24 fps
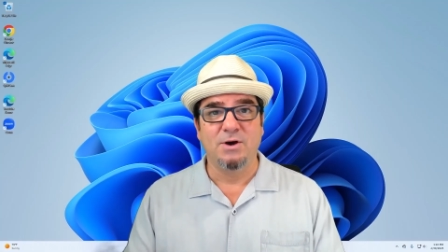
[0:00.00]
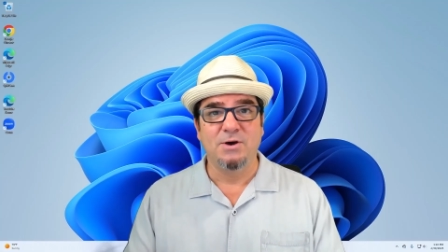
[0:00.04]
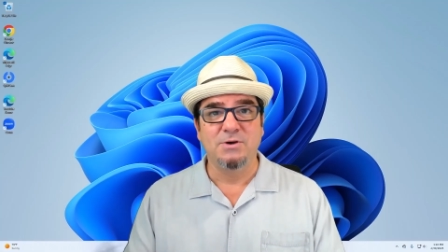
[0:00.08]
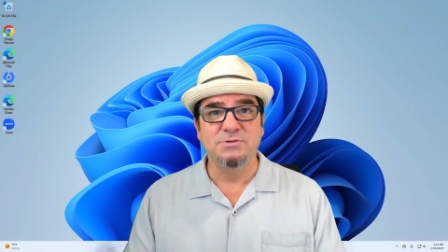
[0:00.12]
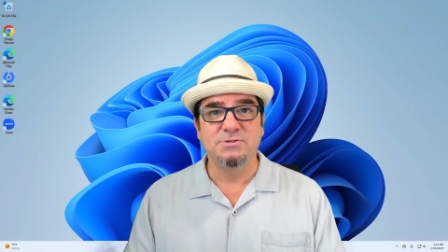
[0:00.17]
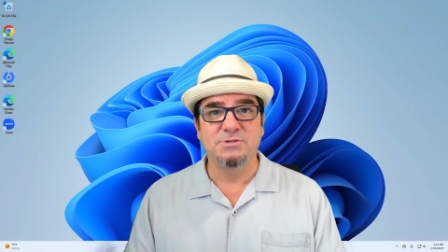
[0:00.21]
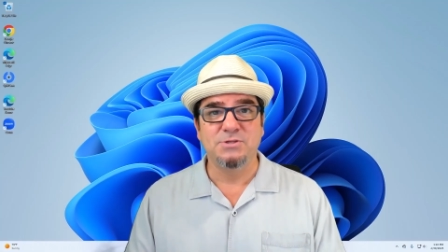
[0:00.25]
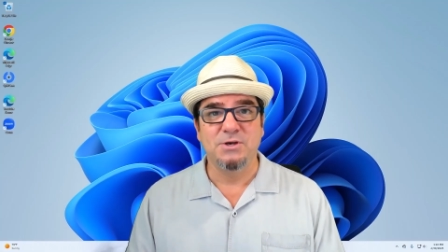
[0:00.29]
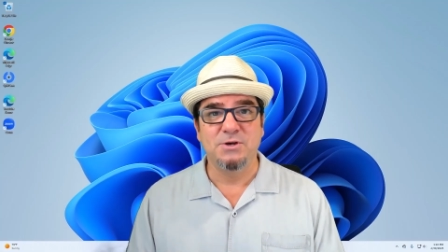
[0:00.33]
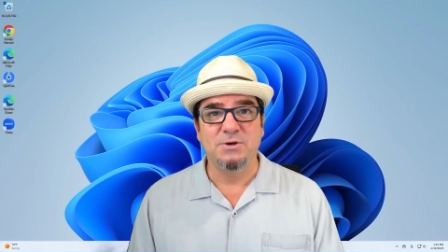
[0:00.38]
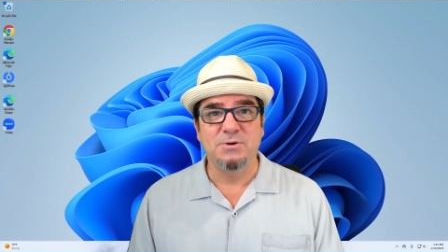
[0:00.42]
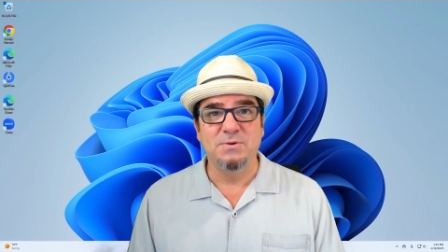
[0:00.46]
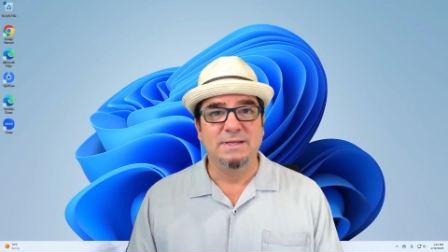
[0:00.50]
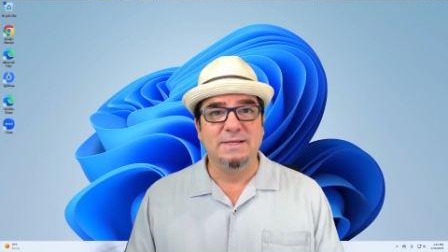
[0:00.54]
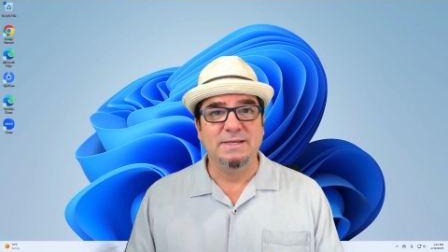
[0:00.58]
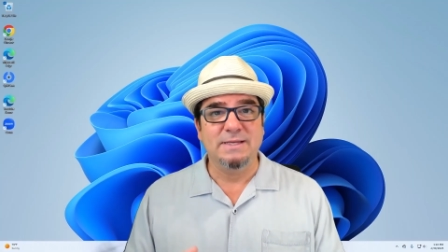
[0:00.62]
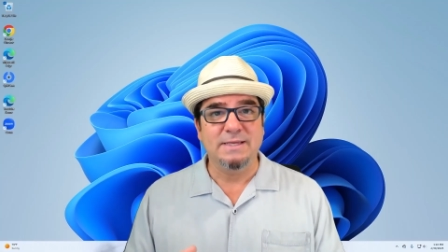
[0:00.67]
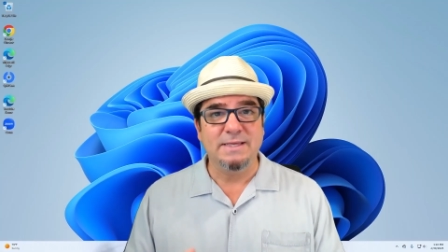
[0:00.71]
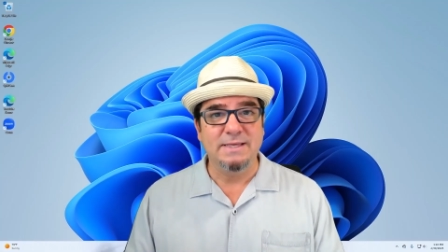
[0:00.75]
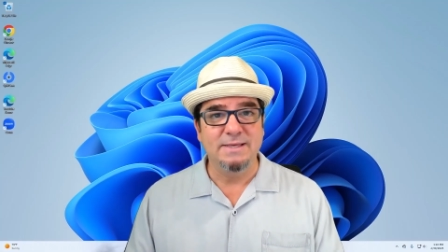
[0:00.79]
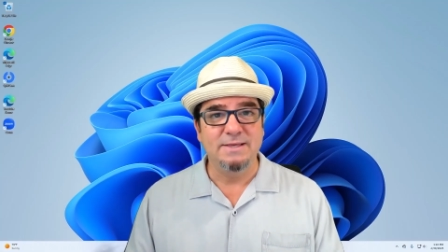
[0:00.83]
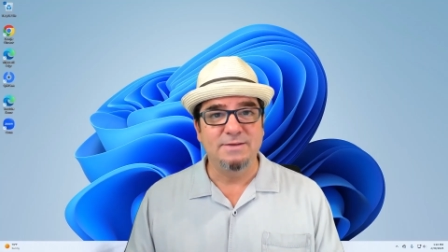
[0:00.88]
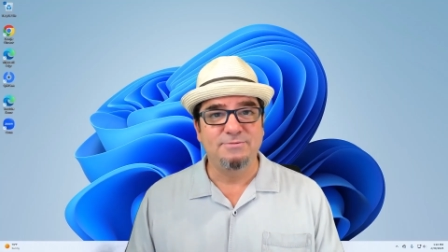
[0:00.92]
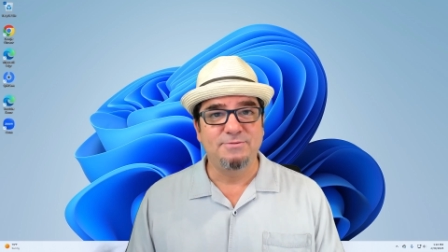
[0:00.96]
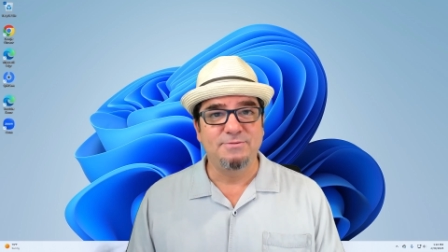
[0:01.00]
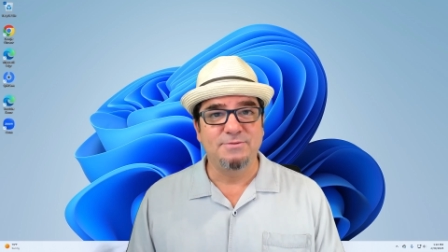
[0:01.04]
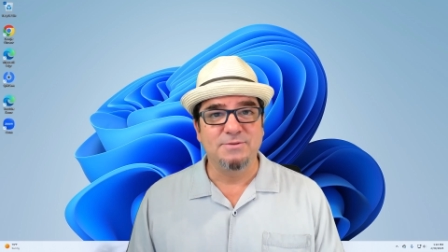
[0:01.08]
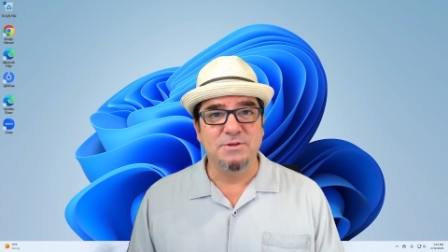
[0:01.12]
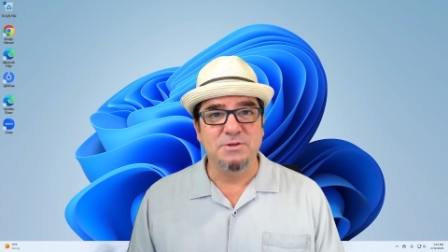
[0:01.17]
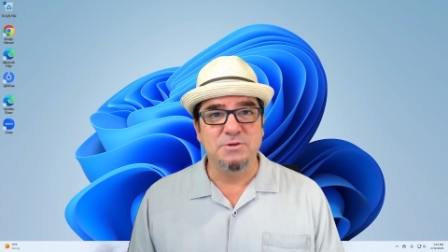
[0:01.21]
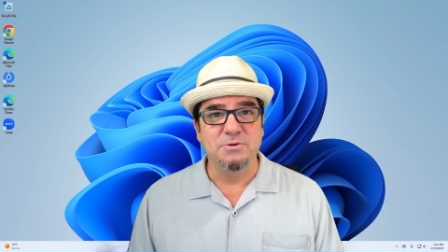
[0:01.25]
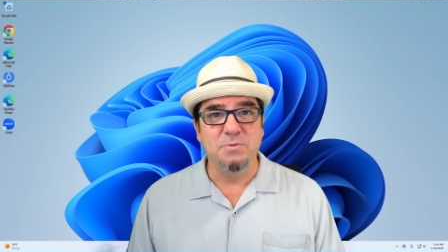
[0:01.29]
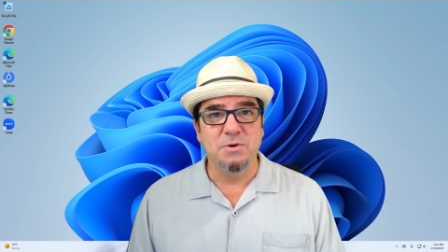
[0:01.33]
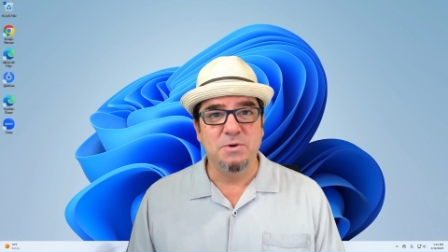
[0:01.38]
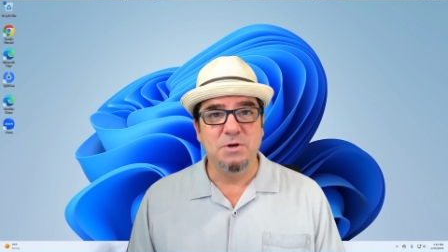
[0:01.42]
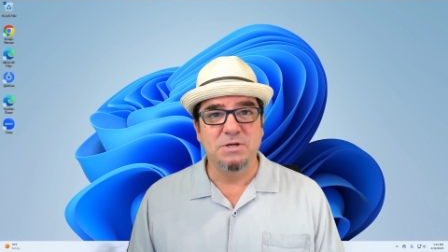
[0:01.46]
Also, if
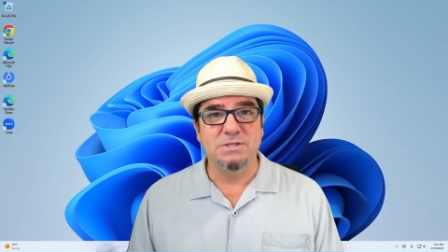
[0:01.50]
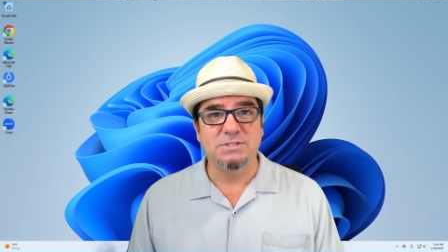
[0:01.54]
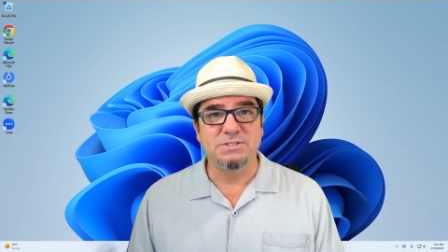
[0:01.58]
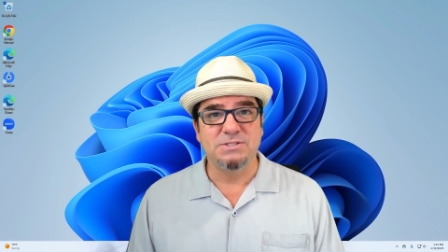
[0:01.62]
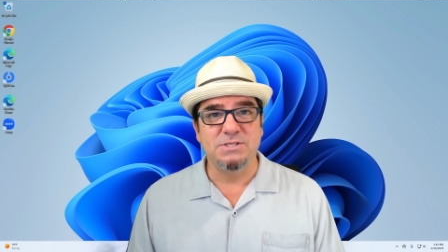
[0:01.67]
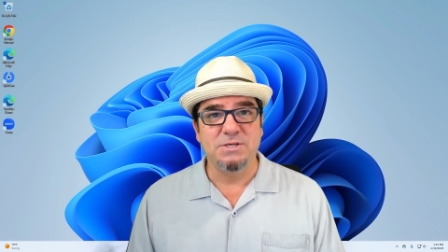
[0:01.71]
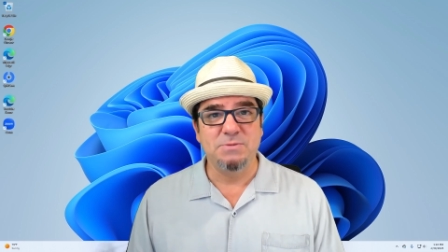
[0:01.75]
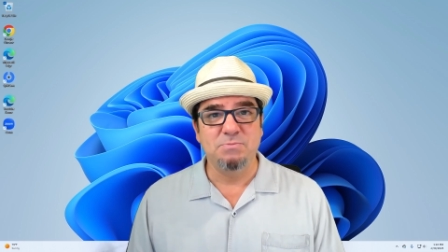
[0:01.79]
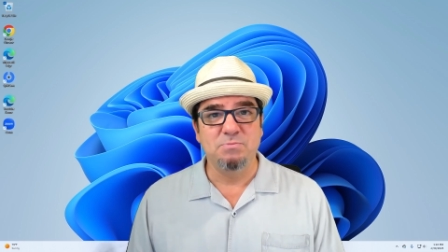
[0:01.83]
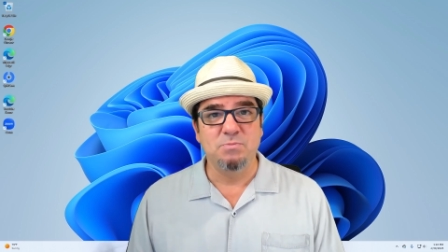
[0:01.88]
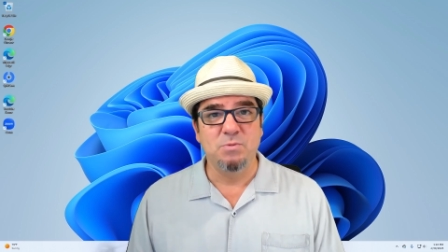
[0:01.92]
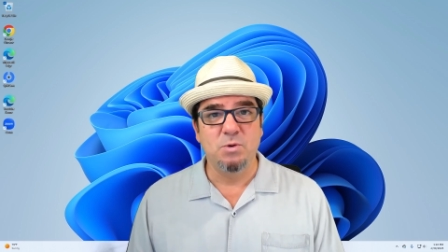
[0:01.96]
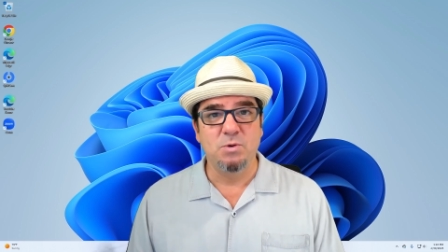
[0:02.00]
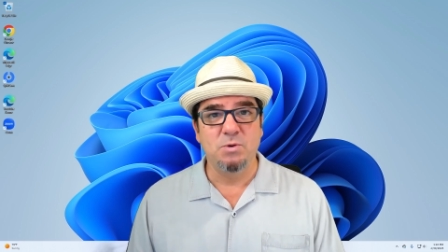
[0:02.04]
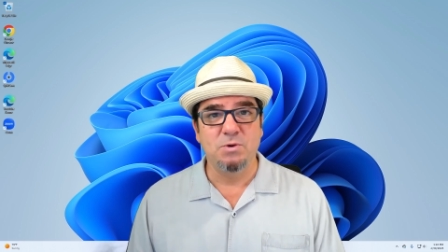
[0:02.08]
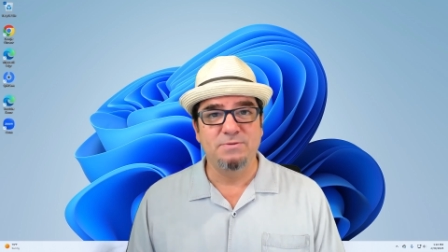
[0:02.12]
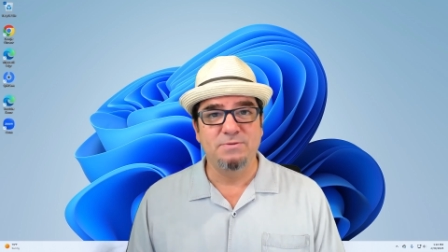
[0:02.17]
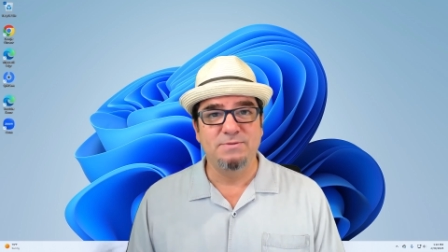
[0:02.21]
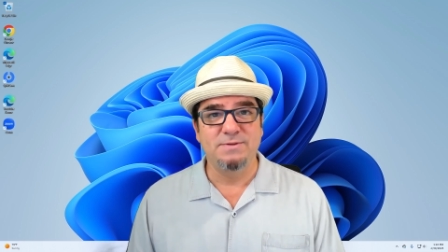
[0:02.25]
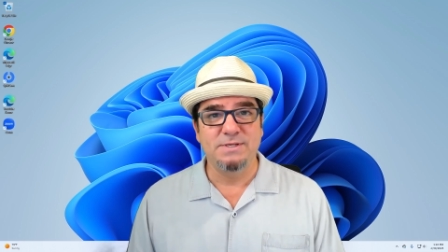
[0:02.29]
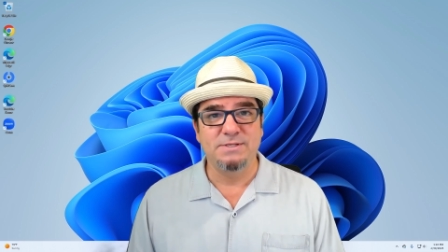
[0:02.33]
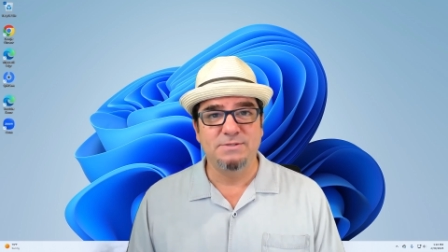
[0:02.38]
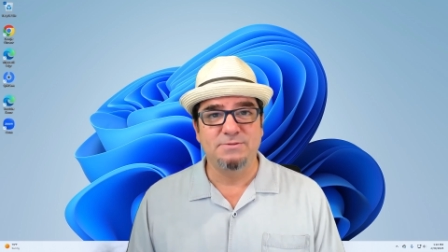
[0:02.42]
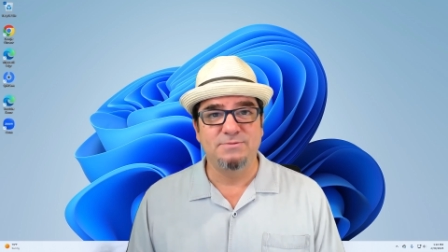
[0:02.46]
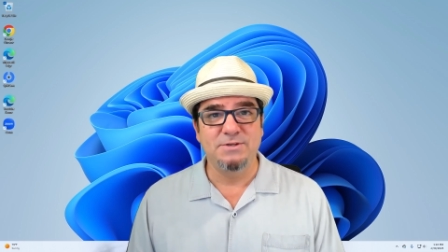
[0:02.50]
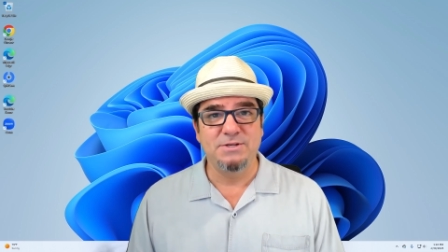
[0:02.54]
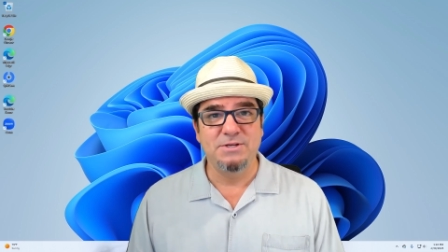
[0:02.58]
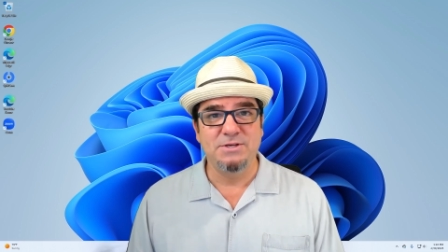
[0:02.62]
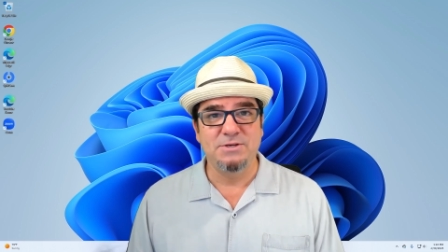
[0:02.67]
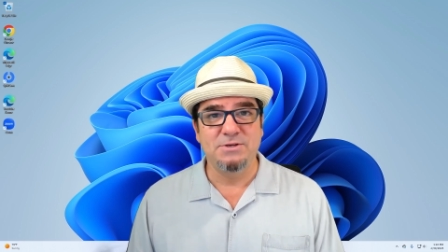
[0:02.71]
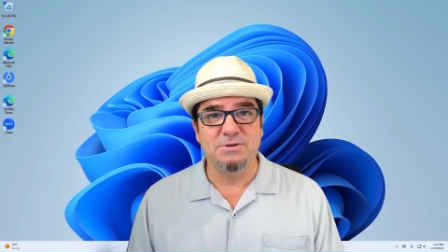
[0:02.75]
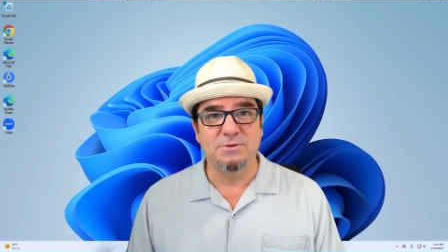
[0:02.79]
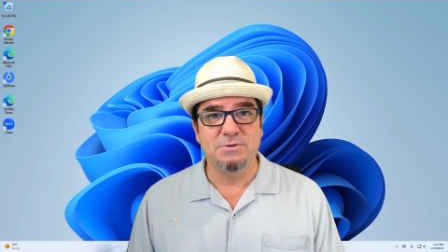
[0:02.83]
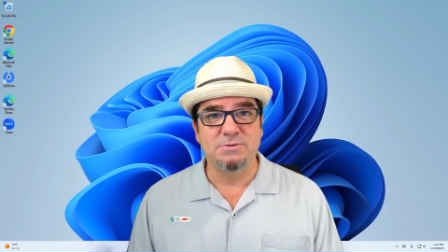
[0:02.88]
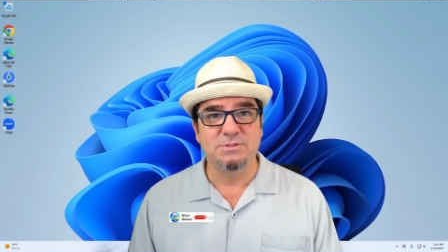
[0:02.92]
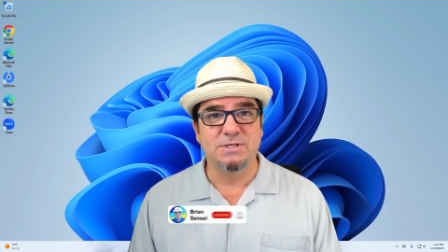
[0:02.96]
you want to see more of these
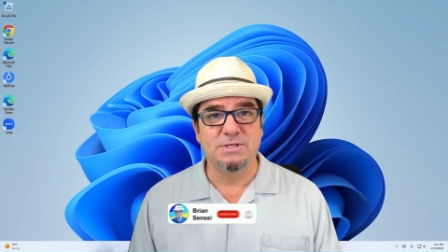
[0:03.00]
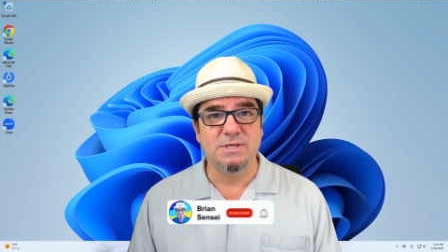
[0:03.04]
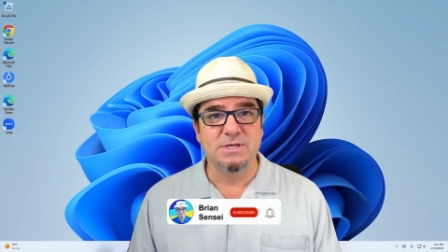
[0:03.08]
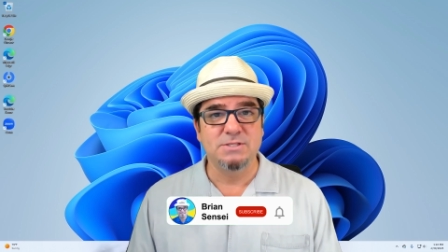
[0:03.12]
videos,